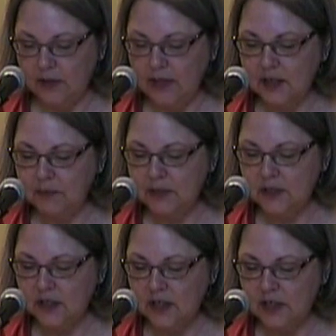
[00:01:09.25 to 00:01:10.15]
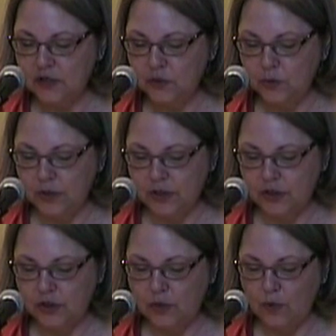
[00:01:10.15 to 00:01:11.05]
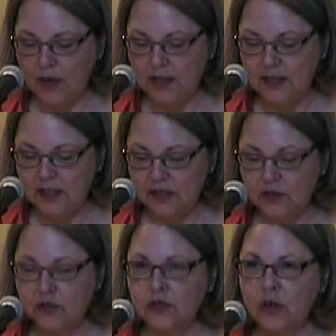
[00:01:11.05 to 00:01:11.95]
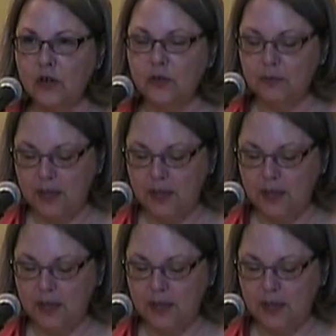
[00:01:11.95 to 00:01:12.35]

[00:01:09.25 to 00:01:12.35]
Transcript: Let it be done as you wish." Right then her daughter